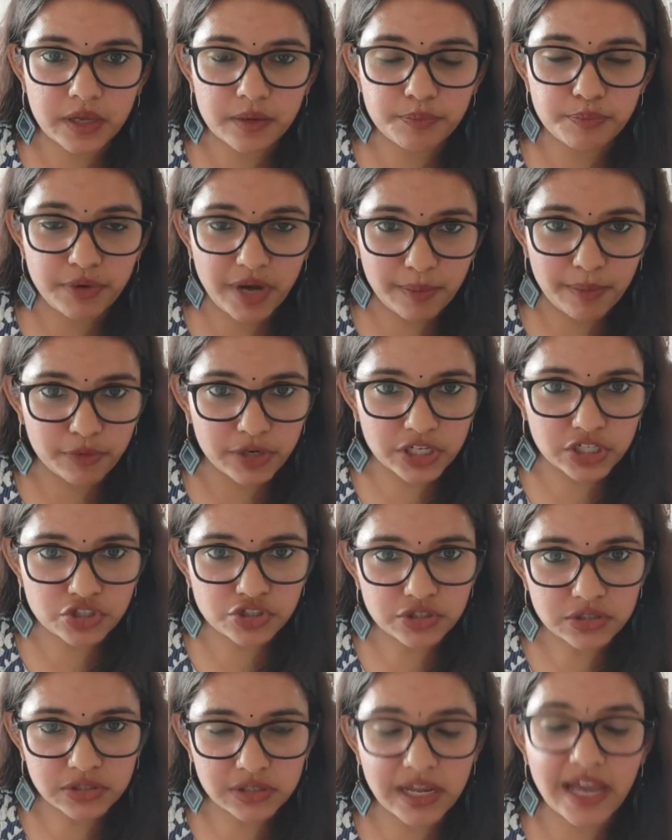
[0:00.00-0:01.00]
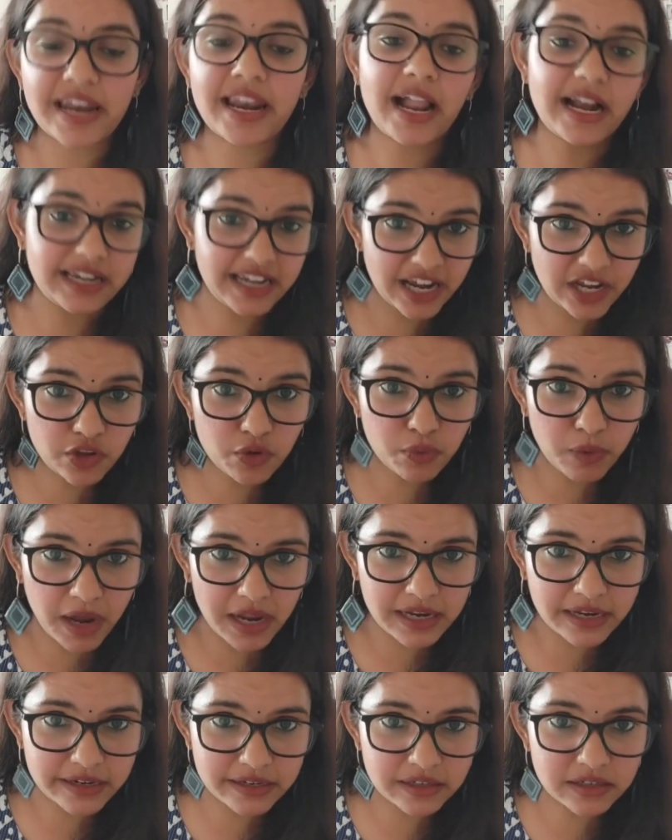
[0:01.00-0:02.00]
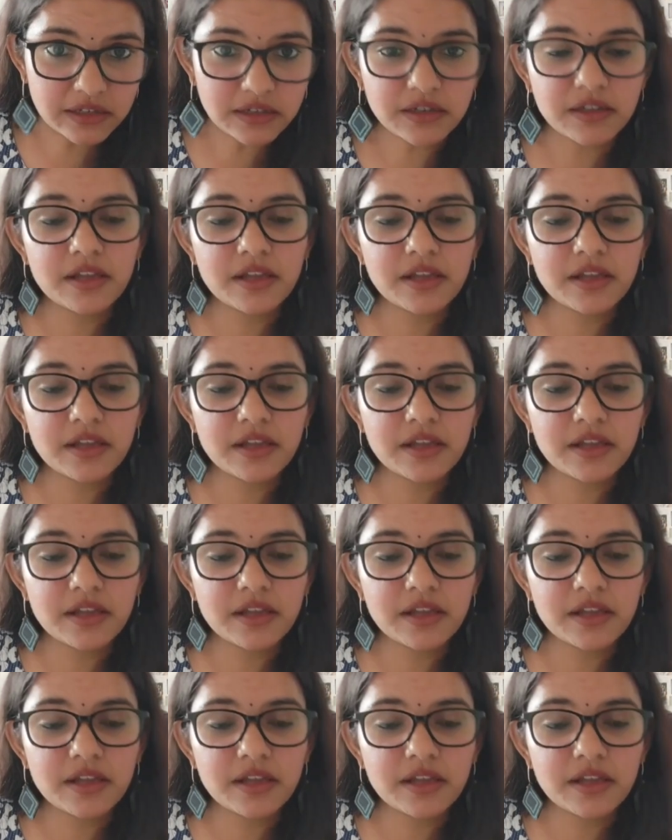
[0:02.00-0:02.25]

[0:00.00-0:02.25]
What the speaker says: preparation, and I'll tell you why later.